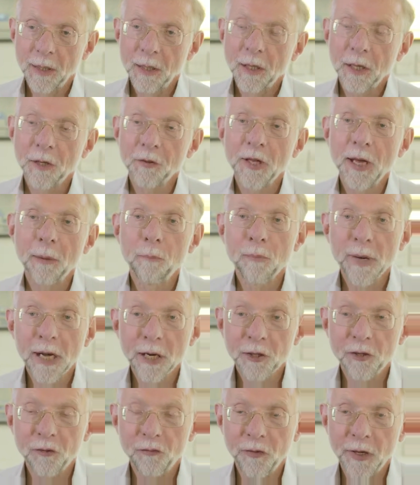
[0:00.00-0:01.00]
And then
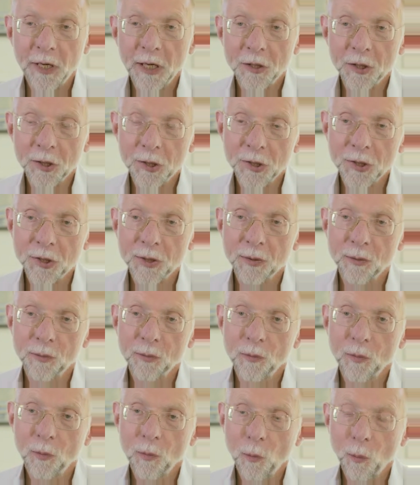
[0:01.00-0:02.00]
macrophages
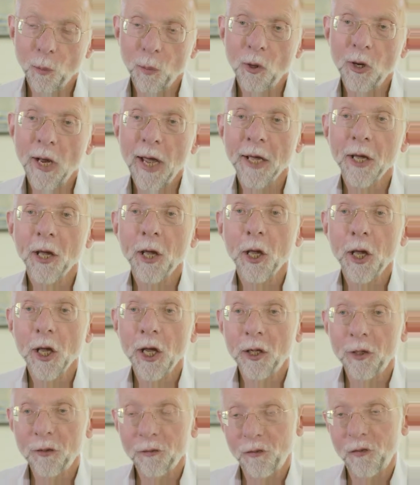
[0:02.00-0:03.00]
will
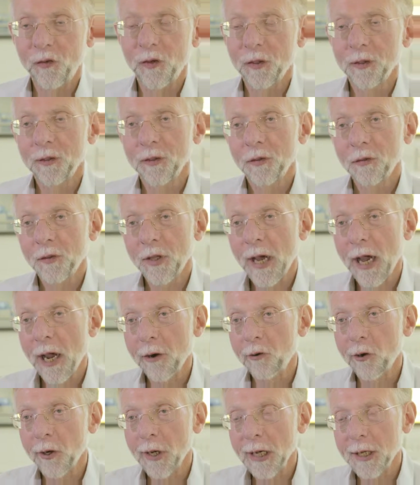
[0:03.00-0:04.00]
engulf the
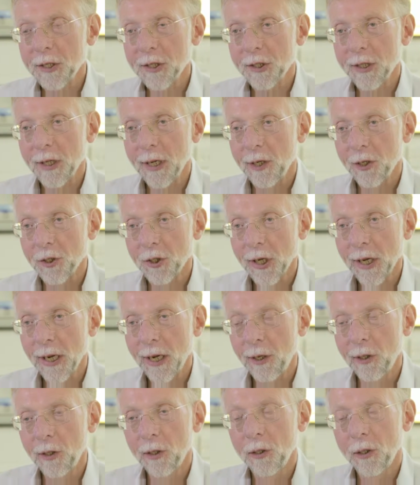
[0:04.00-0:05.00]
aggregated
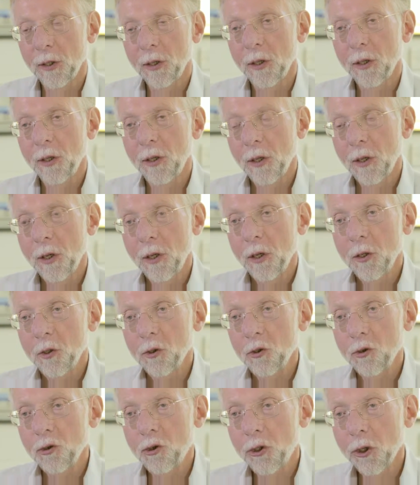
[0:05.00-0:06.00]
LDL,
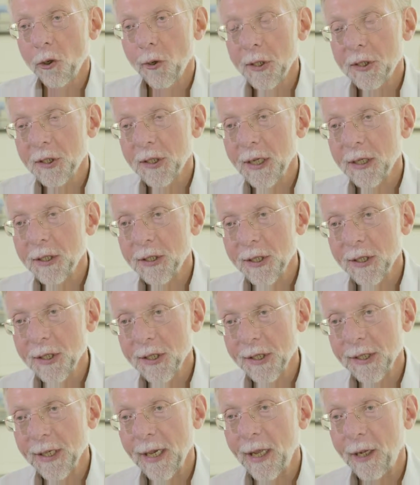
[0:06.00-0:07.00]
draw it into the
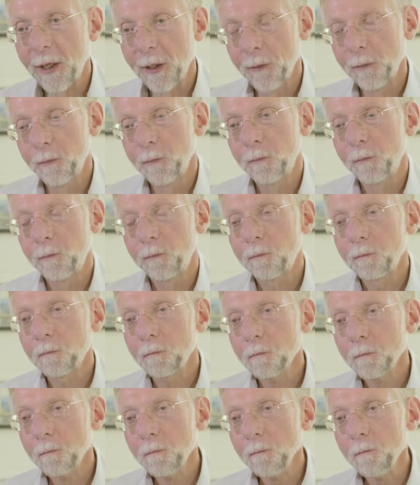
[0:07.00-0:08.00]
cell,
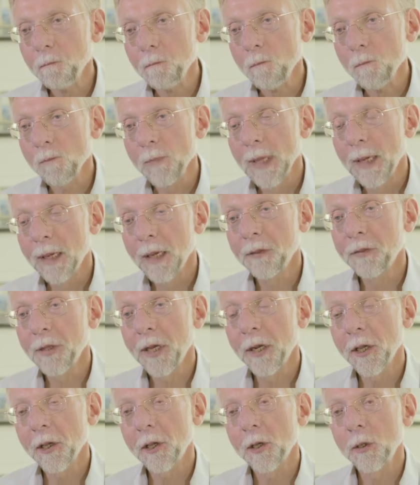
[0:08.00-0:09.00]
and
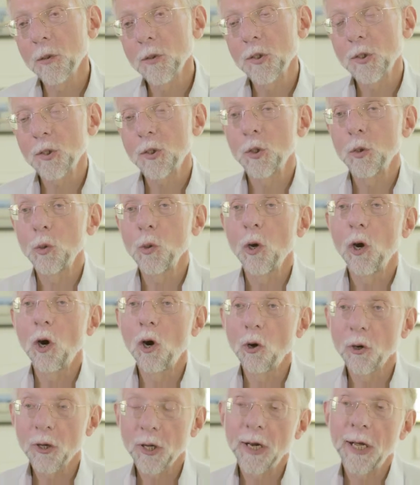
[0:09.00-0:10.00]
then it goes to
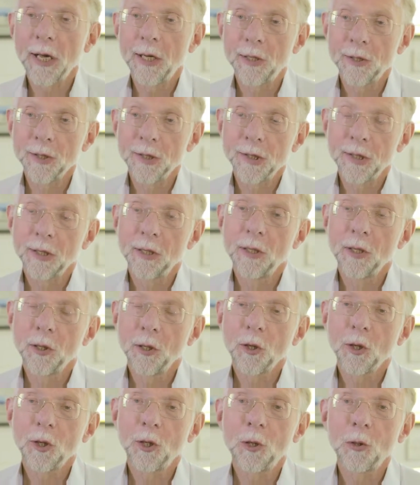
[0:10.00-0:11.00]
organelles
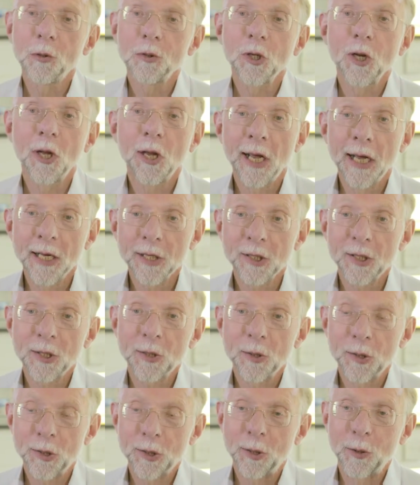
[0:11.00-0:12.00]
called
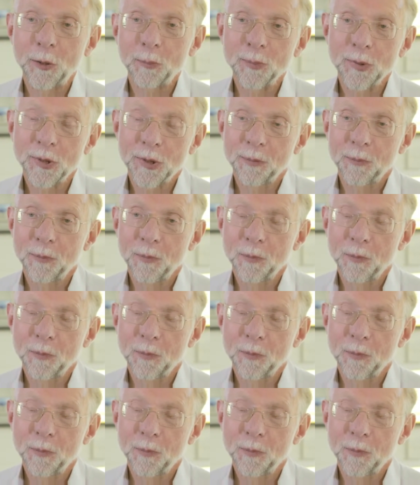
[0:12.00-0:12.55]
lysosomes.